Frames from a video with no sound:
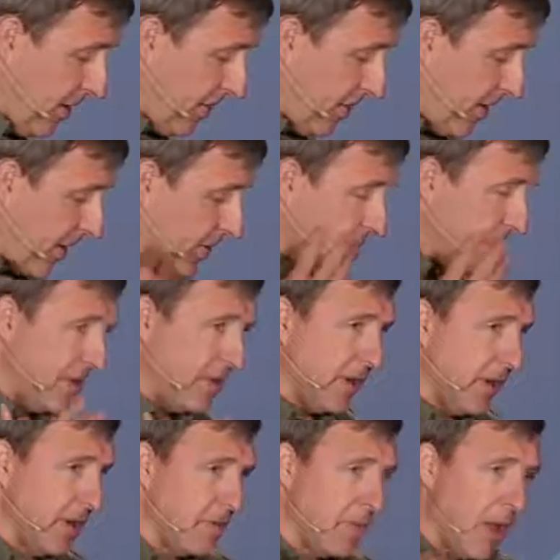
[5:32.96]
you have thoughts
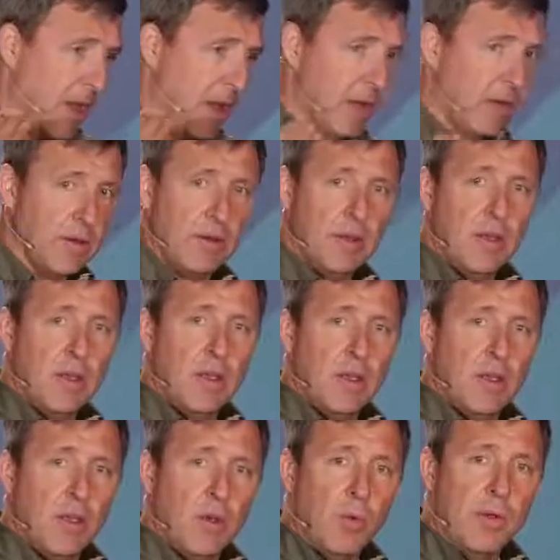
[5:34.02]
racing in your mind,
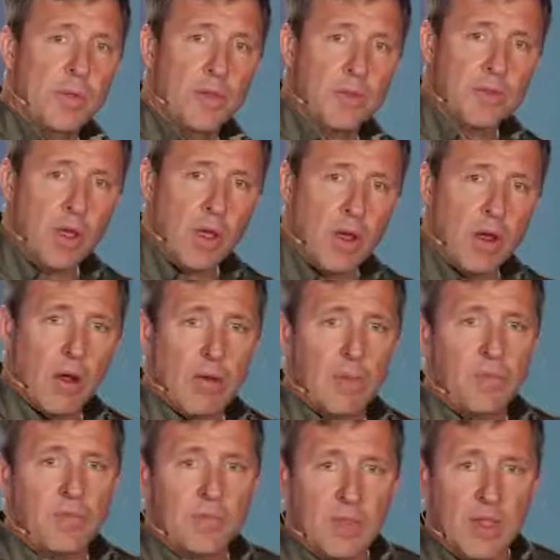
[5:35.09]
what those are
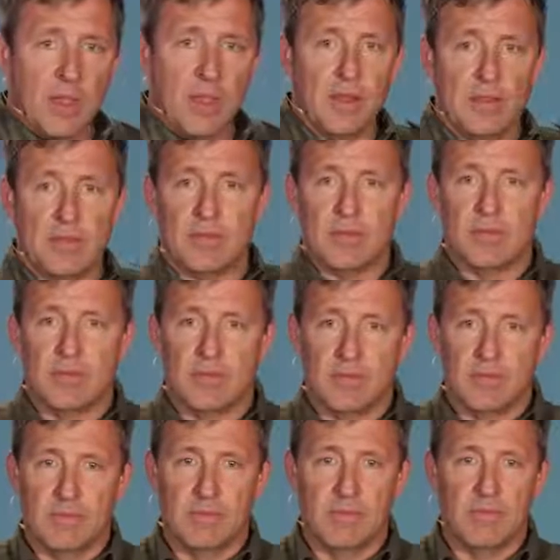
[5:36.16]
is
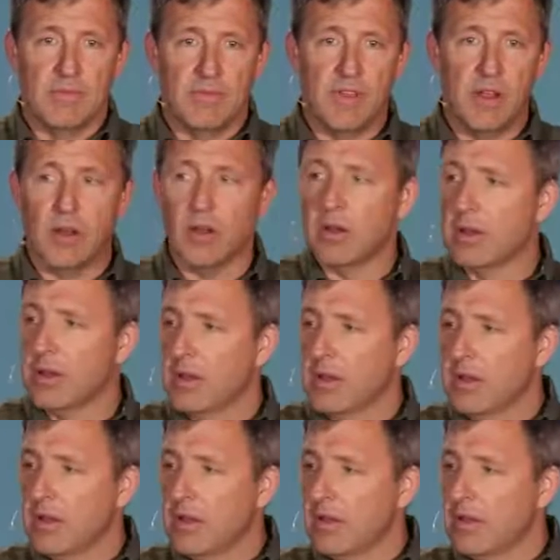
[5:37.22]
fear.
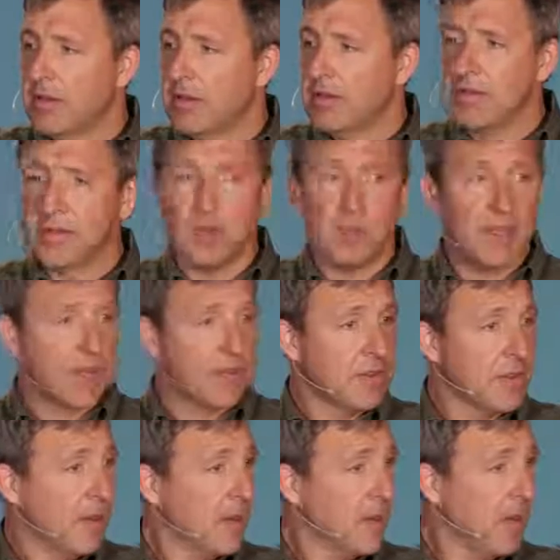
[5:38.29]
Something's
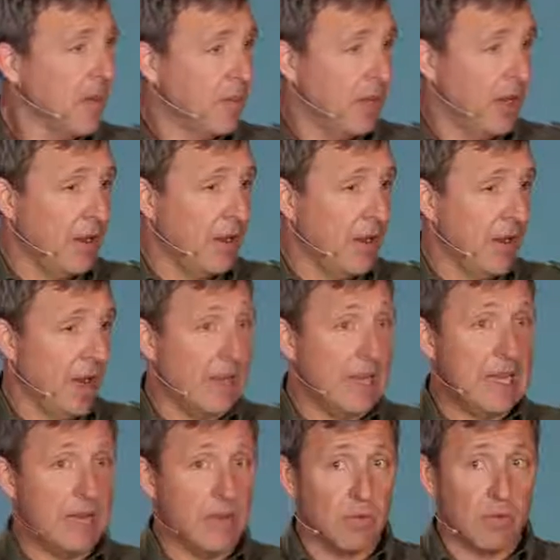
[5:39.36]
going to kill me. I
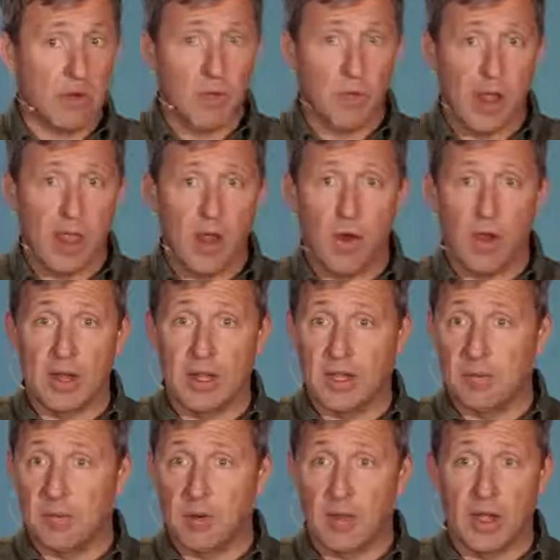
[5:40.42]
need to run away, or I
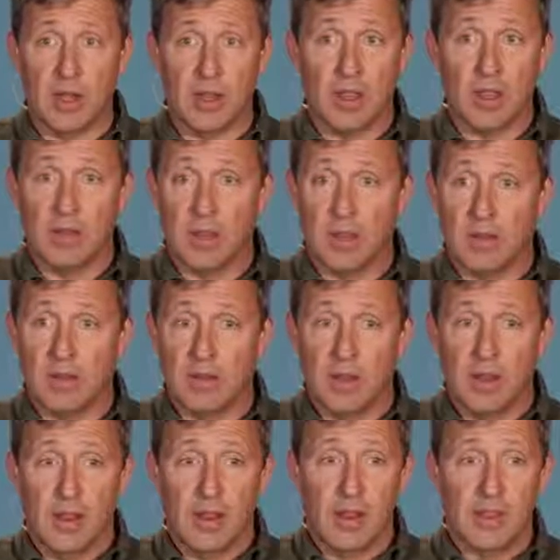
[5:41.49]
need to be ready to kill it.
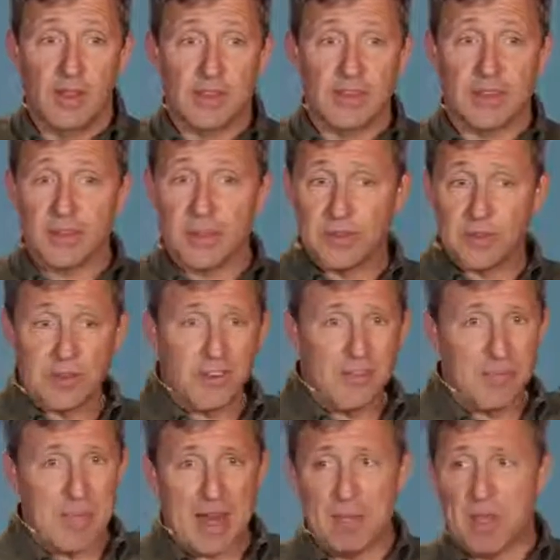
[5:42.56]
And this has all sorts
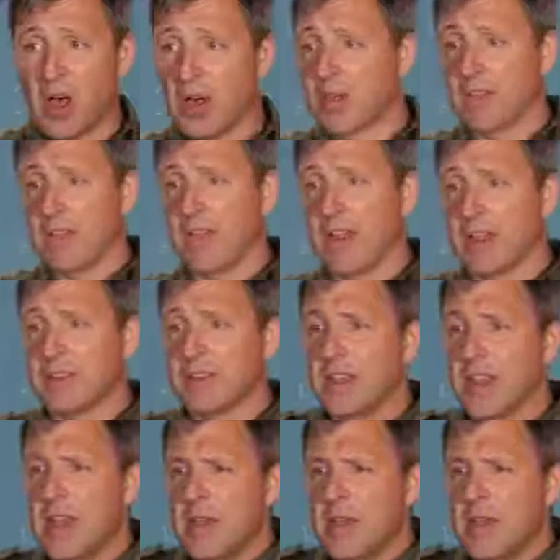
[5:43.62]
of metabolic effects.